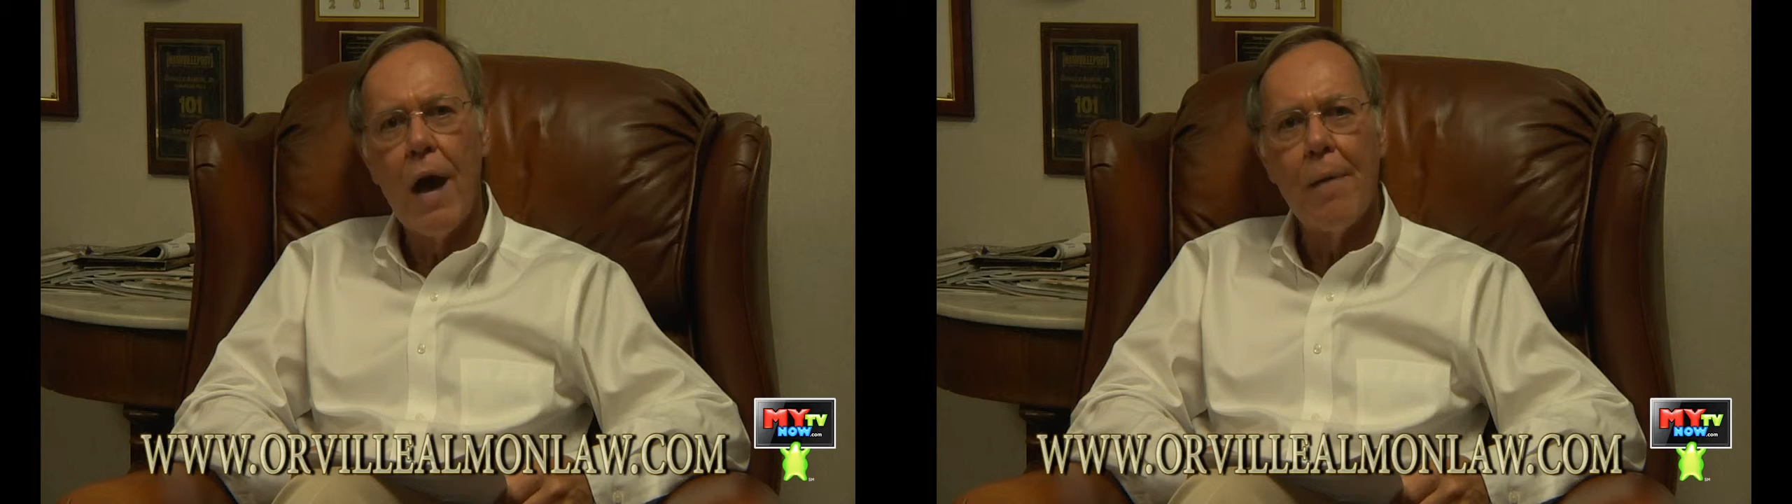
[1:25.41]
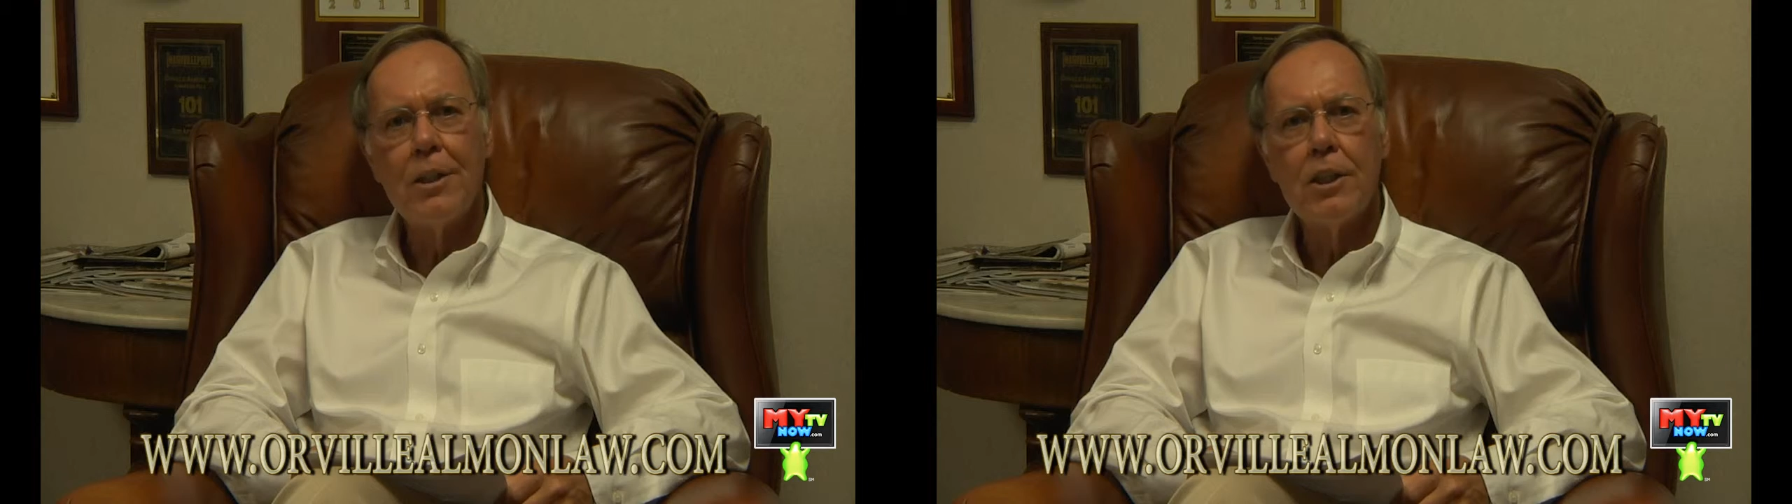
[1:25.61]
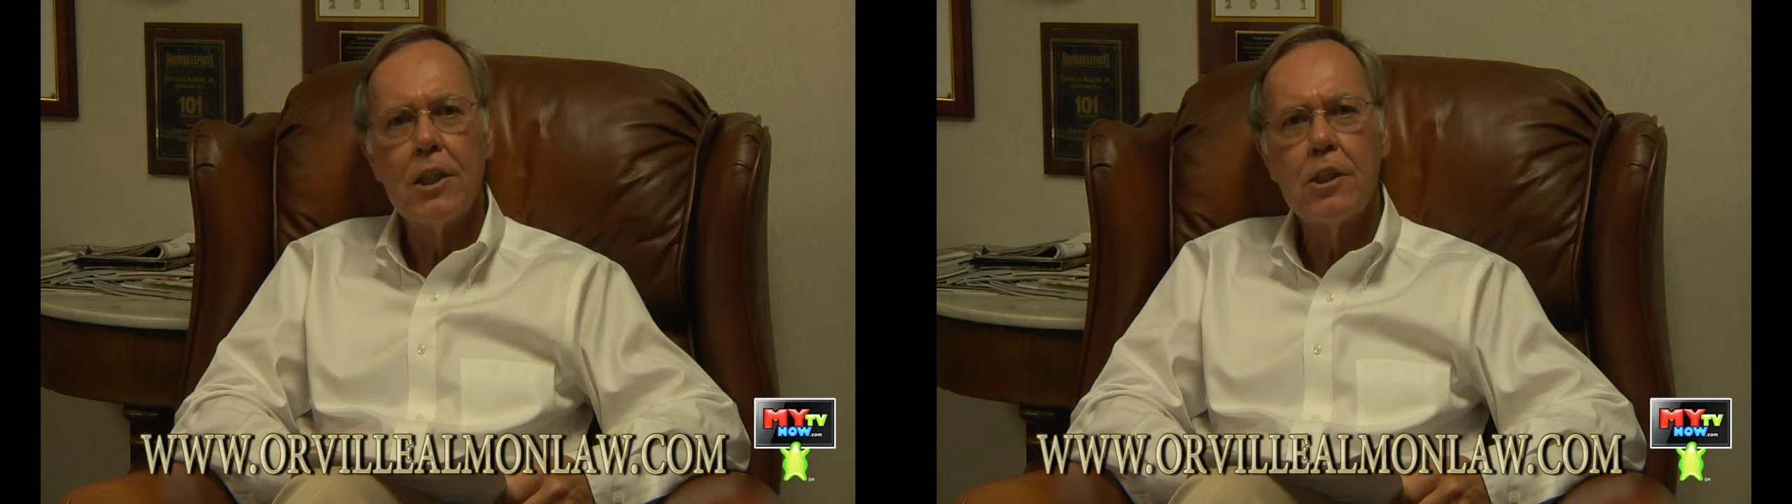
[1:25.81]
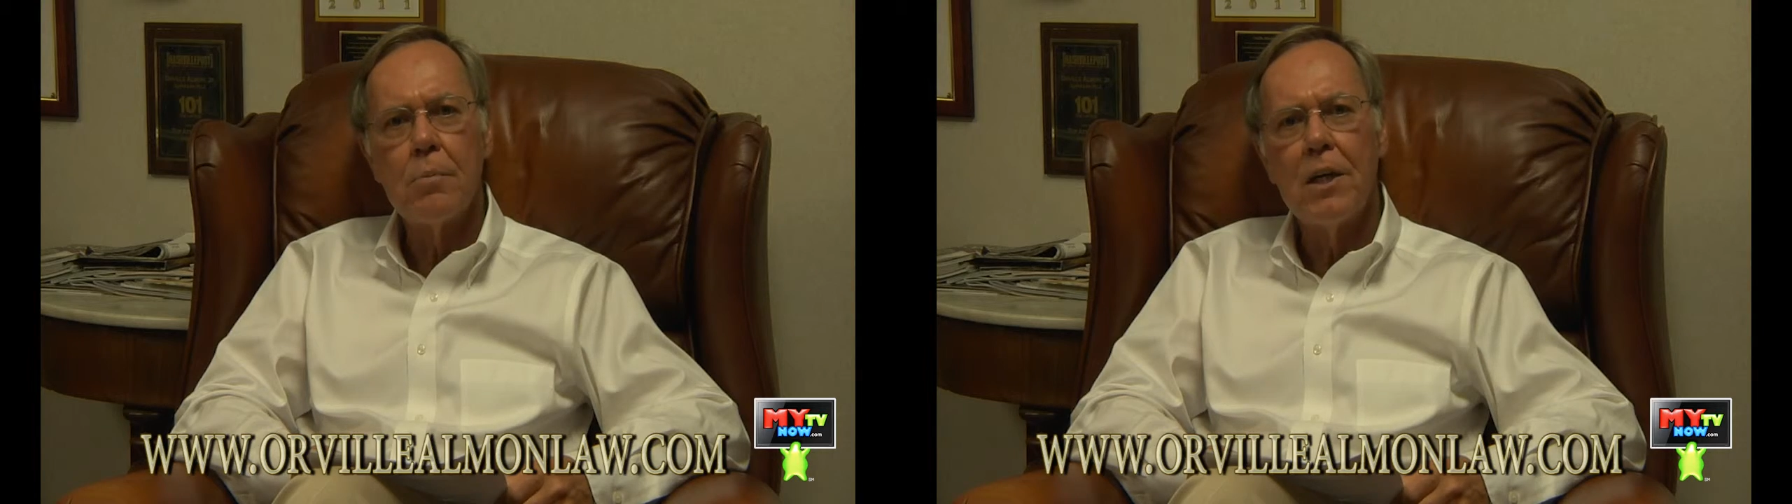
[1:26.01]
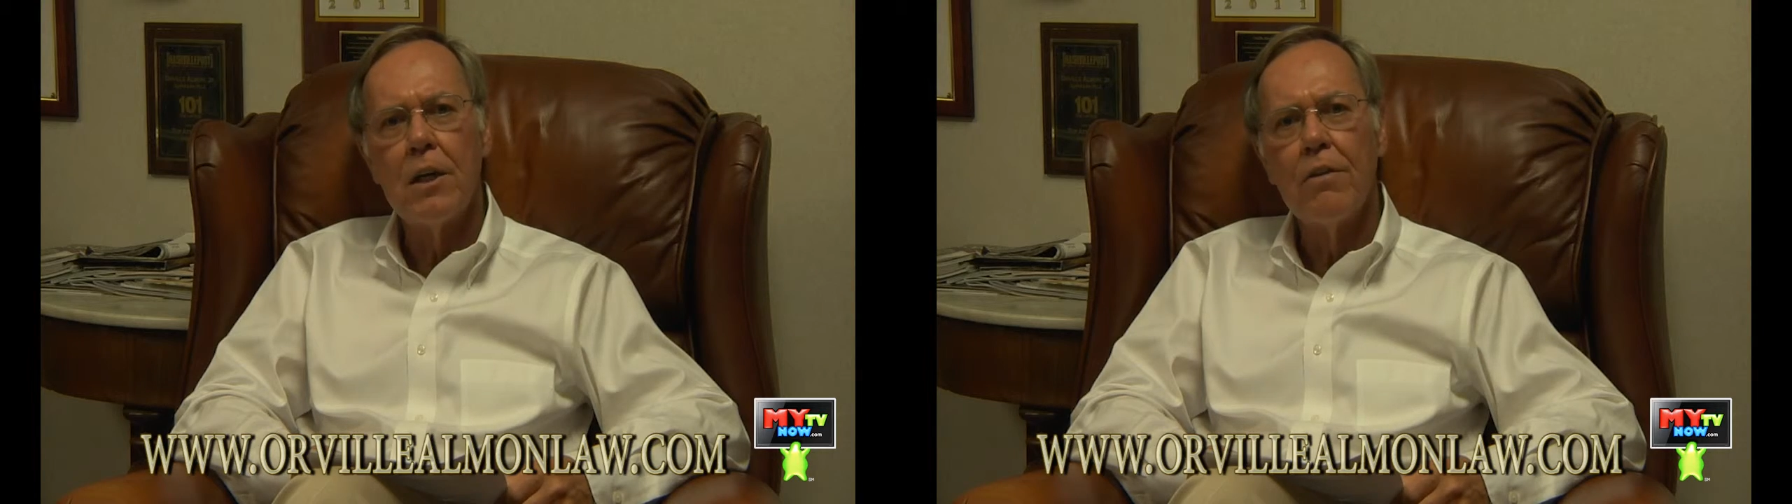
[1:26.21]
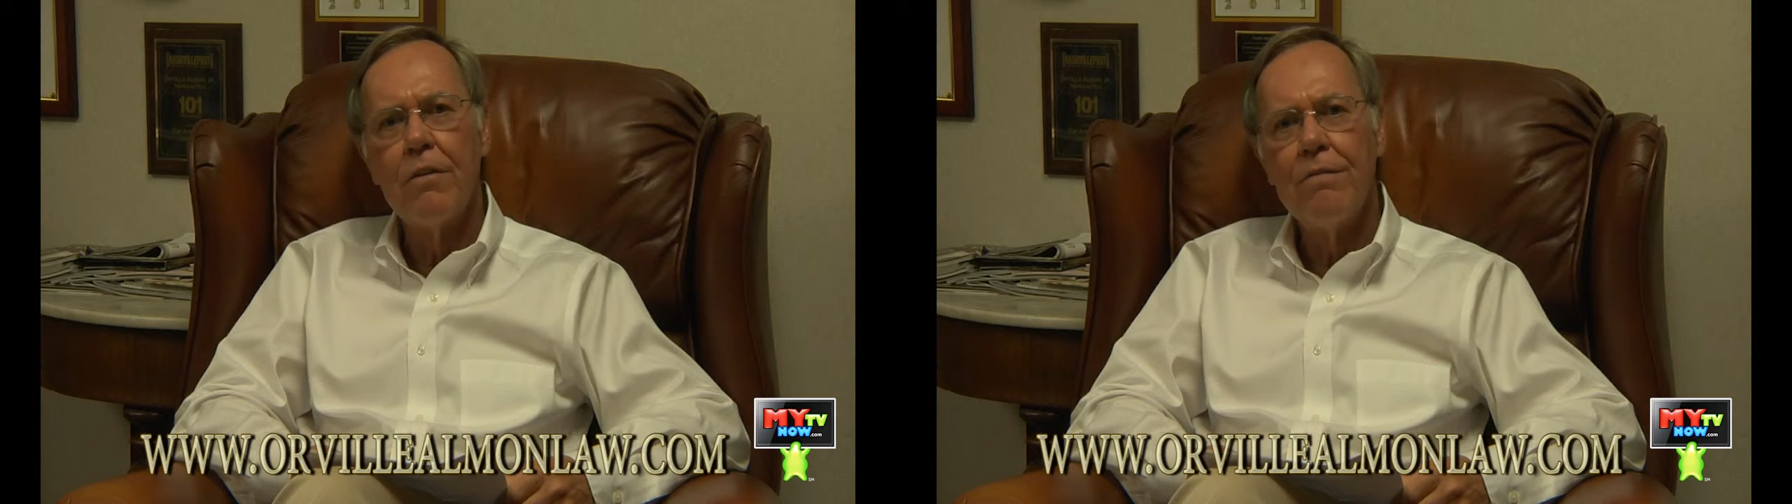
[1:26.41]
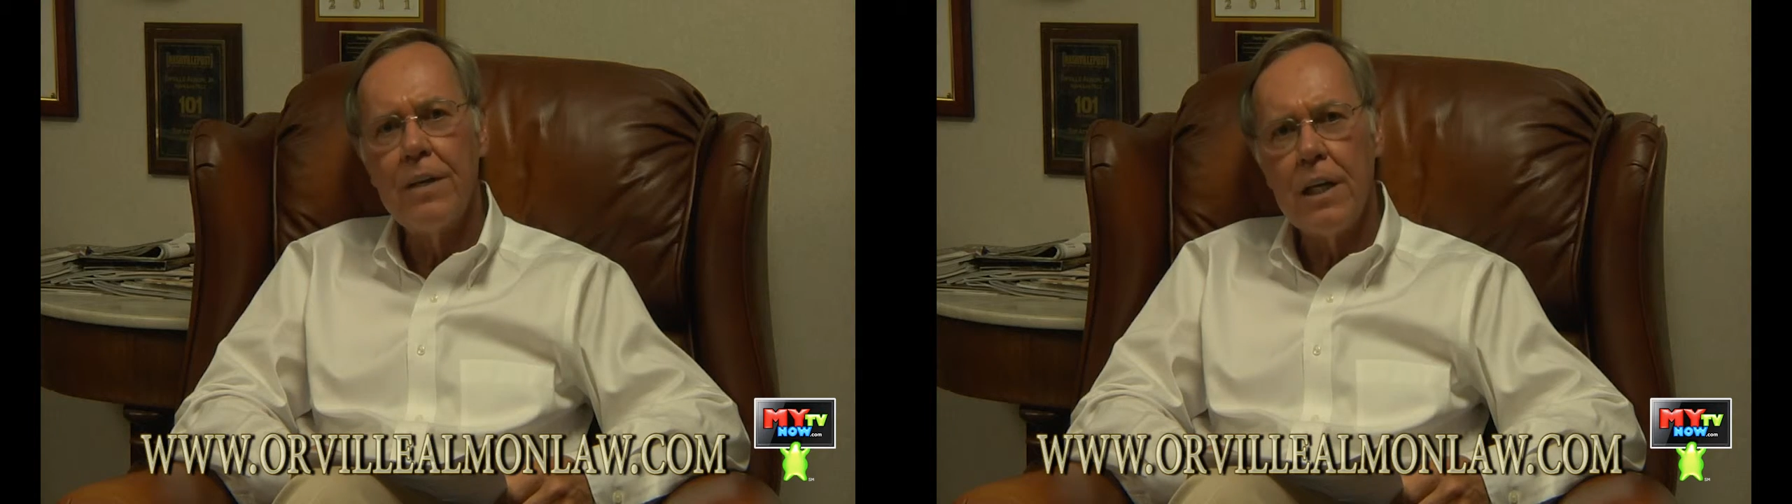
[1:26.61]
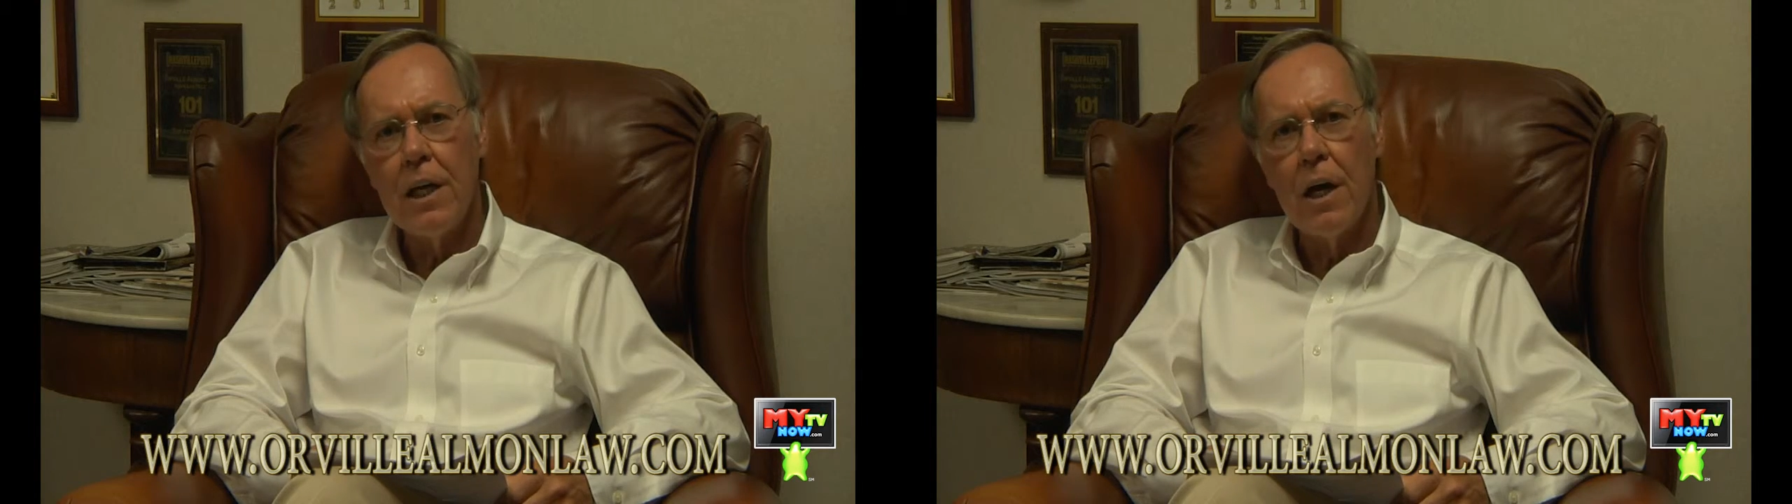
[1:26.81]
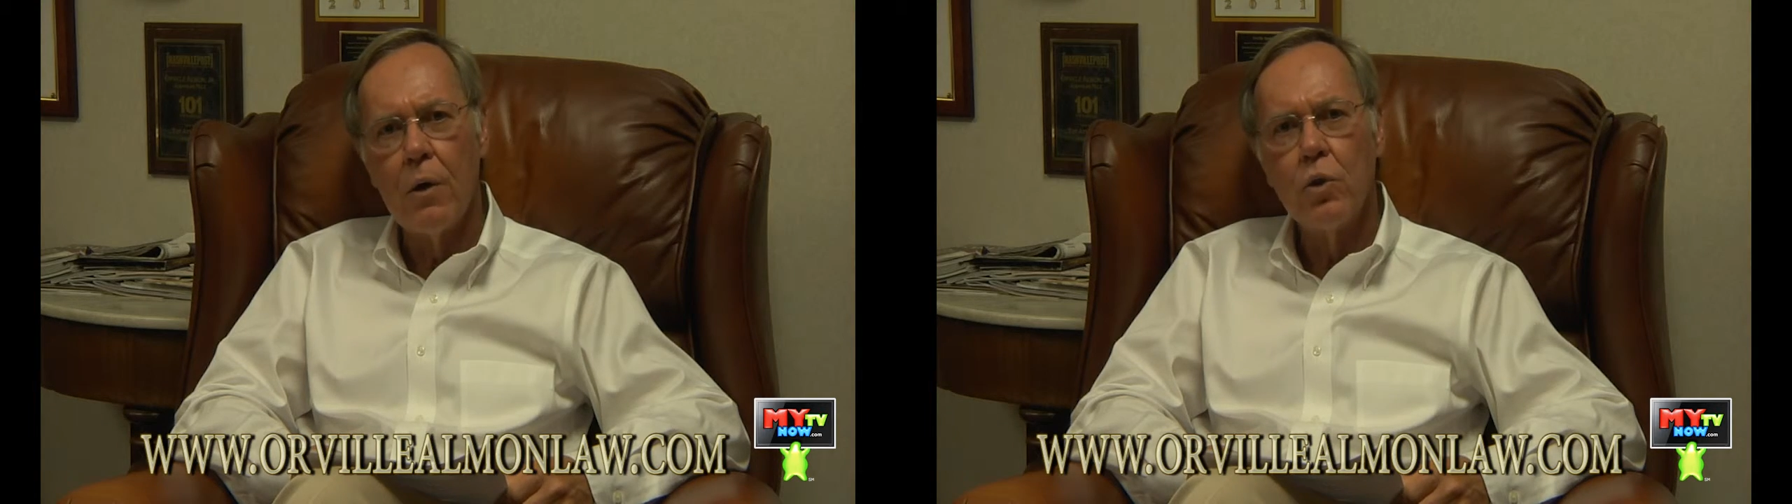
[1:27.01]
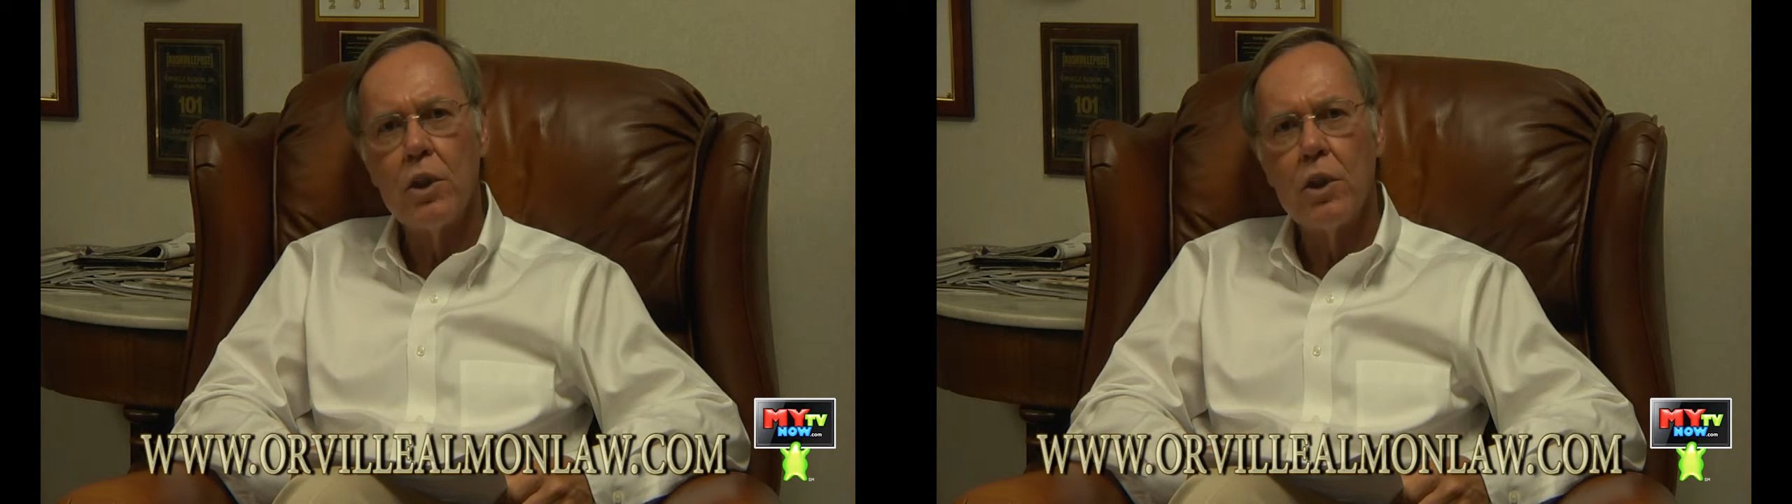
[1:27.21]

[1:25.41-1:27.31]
how much they spent on the videos